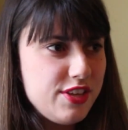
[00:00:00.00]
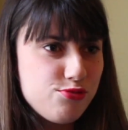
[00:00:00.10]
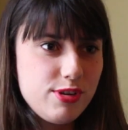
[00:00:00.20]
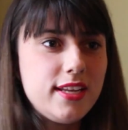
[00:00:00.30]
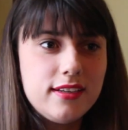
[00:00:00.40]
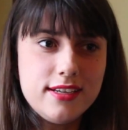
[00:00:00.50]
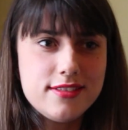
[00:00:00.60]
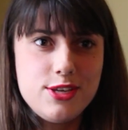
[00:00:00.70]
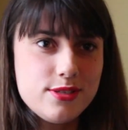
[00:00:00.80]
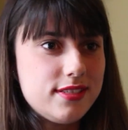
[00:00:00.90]
This reading
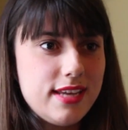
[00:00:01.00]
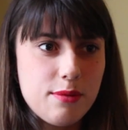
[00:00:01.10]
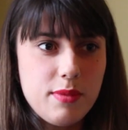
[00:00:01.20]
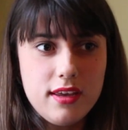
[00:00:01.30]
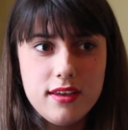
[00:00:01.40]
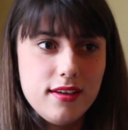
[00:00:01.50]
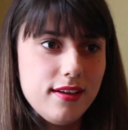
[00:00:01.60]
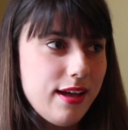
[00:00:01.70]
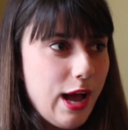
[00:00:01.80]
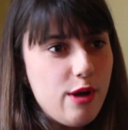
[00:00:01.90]
list that used to take me
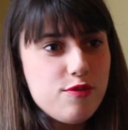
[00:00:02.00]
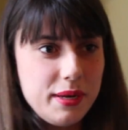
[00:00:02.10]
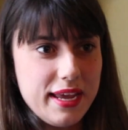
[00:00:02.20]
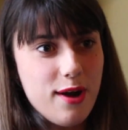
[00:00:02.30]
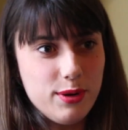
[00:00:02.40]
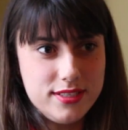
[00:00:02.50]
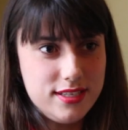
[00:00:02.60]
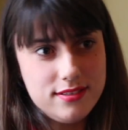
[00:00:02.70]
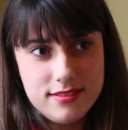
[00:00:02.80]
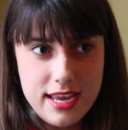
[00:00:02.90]
however many hours
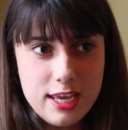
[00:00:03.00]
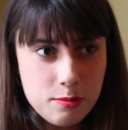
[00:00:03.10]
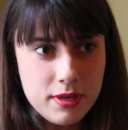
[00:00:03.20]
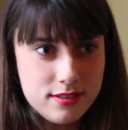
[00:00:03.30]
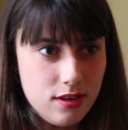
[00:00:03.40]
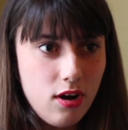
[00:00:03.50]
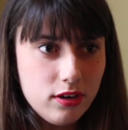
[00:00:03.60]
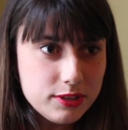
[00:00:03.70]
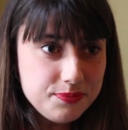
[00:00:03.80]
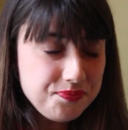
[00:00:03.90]
isn't taking me as
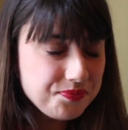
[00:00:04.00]
long.